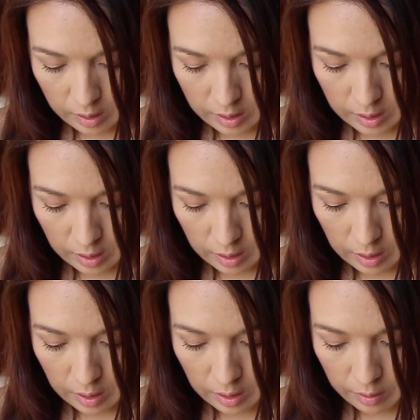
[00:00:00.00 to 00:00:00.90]
let's
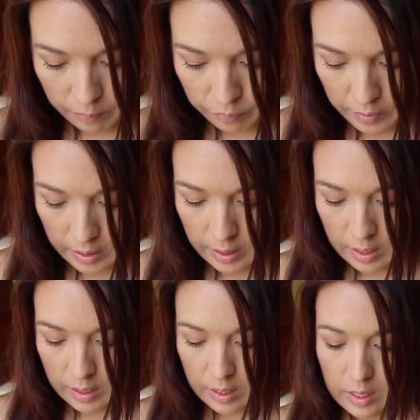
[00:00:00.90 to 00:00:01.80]
see, it
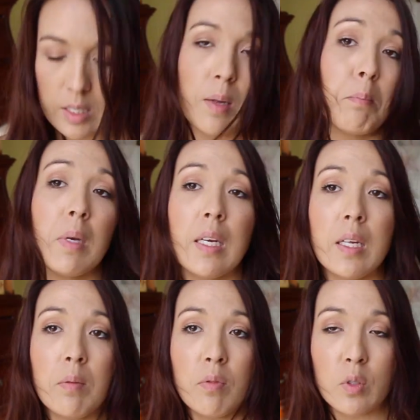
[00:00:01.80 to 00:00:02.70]
says this is a
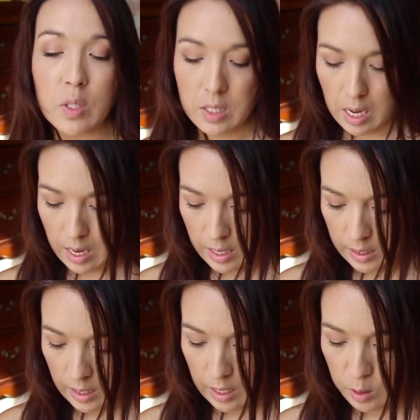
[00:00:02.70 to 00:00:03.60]
medium full
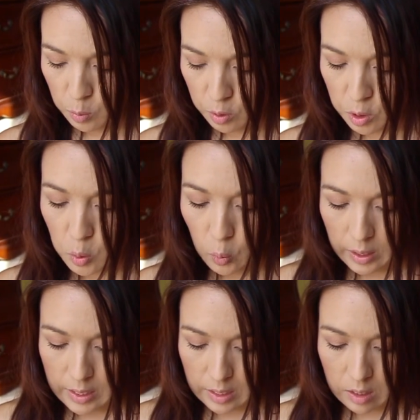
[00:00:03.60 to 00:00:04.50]
size and it's worth
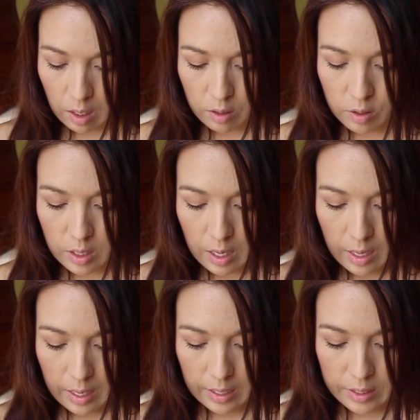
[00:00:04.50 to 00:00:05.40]
twenty-six dollars.
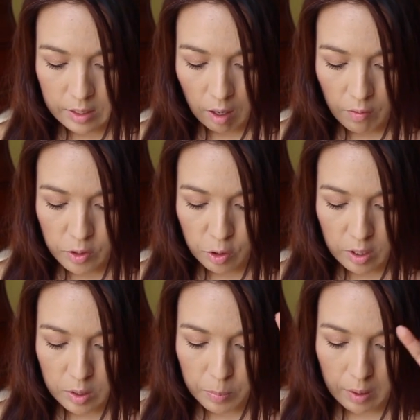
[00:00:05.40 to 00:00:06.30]
A soft
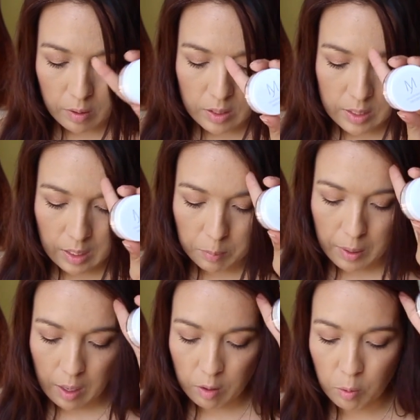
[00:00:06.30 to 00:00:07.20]
transparent setting
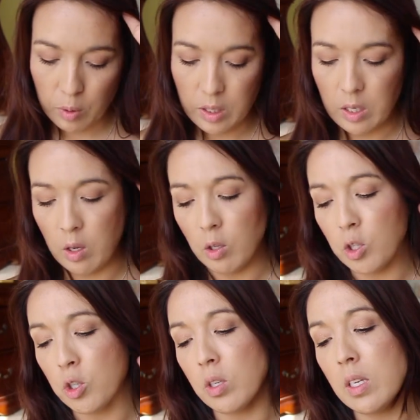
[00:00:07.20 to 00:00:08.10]
powder with an
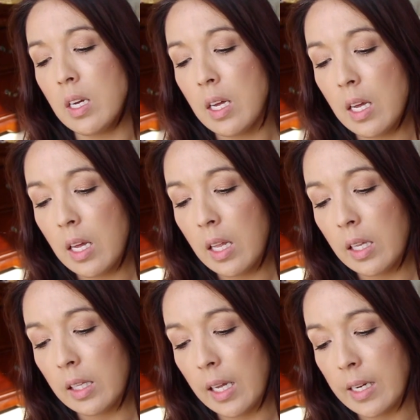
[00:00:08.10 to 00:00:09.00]
ultra
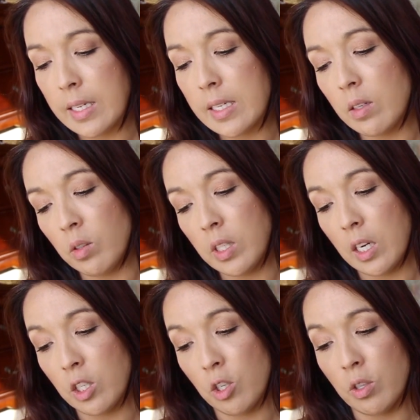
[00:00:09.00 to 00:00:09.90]
light silk
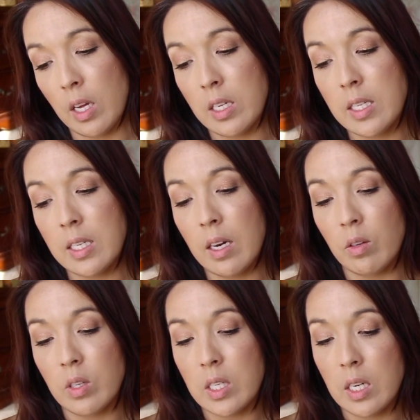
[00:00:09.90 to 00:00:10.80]
texture that
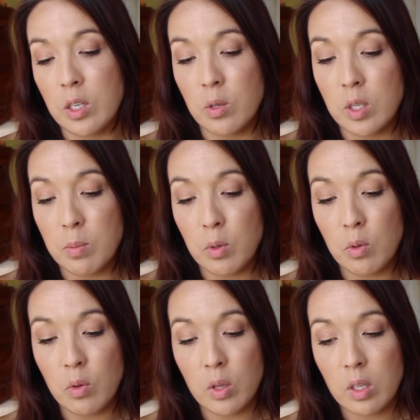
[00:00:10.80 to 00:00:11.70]
settles into
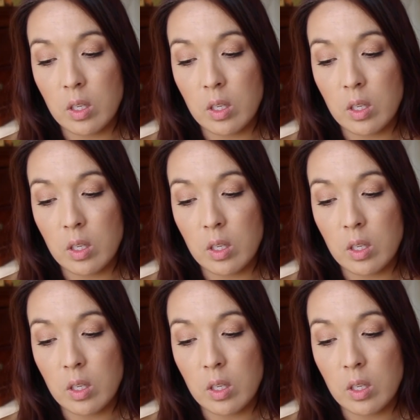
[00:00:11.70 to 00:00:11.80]
smooth,